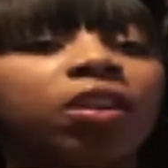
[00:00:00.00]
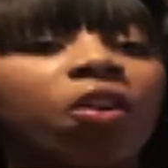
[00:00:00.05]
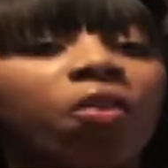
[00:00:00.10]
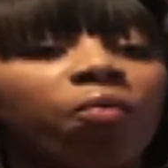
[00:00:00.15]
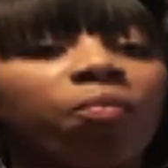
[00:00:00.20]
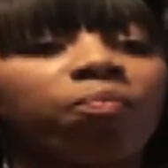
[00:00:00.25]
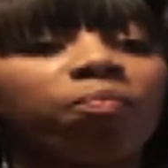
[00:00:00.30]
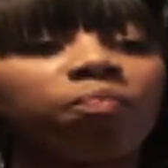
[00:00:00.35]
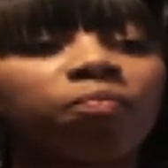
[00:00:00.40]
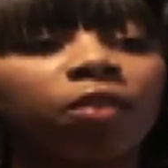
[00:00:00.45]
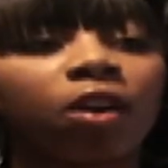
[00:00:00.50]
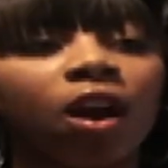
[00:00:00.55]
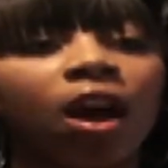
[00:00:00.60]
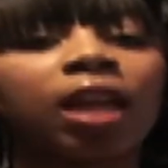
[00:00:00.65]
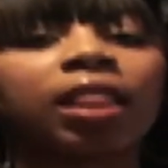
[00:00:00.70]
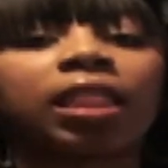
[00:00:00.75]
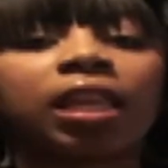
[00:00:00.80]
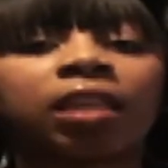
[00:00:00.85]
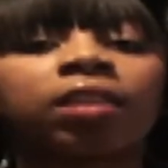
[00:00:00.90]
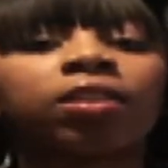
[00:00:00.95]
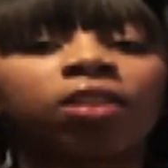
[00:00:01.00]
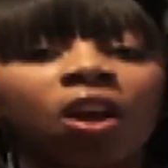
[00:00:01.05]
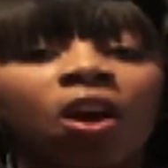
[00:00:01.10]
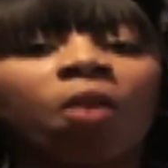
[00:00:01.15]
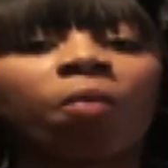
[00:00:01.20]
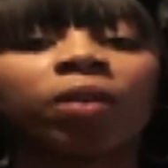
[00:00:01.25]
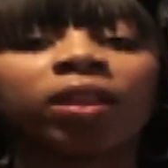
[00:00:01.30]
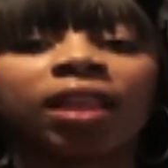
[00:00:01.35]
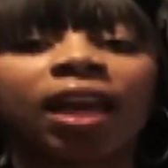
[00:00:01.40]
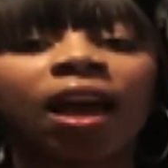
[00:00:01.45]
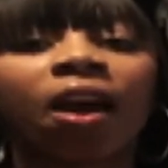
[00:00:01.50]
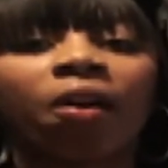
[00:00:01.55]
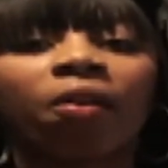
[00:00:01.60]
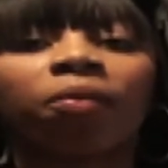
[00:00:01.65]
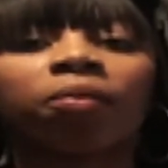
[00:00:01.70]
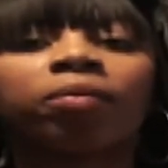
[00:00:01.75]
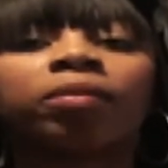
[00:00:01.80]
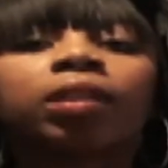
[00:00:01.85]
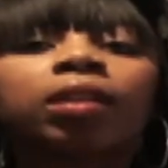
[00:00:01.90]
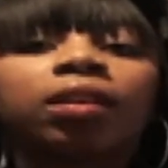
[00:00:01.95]
know, gone this long
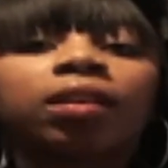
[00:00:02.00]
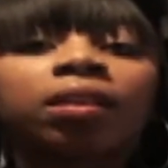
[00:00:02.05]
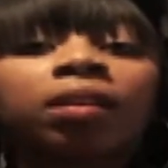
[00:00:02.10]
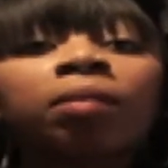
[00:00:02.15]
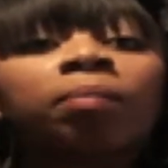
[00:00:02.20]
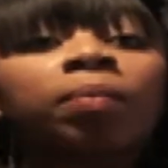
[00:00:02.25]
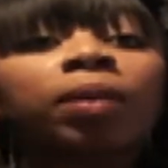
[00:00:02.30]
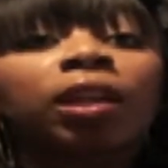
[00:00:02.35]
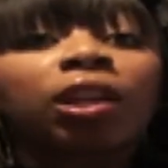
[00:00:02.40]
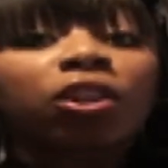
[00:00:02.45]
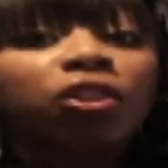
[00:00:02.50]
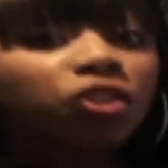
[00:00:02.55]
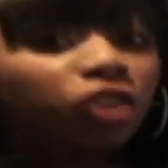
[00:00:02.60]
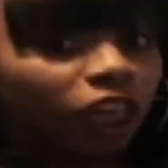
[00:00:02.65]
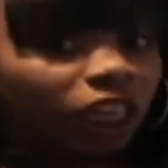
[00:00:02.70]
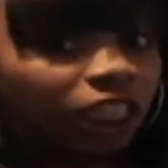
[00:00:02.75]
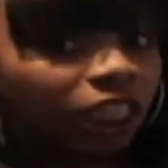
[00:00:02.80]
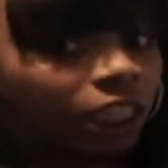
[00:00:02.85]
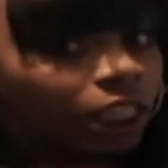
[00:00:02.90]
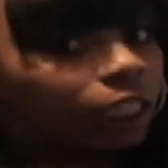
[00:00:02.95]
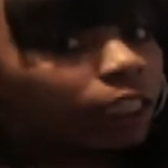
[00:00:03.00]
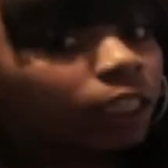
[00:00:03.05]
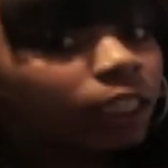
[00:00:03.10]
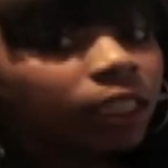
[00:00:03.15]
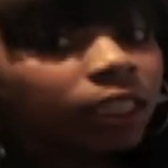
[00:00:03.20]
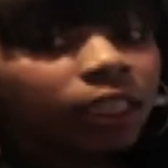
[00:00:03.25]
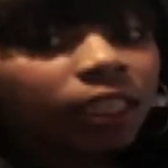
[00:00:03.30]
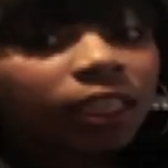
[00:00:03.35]
without penetration.